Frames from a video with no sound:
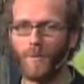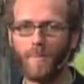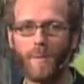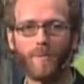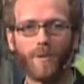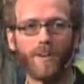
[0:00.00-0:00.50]

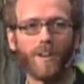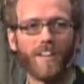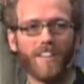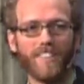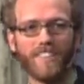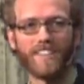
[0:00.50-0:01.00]
Remember
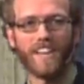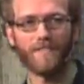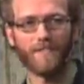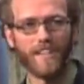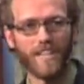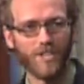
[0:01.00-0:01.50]
the
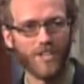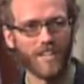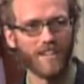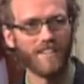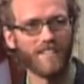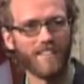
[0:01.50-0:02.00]

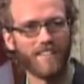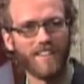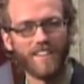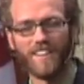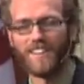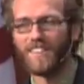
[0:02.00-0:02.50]
definition.
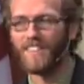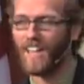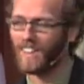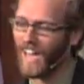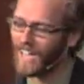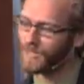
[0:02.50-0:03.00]
That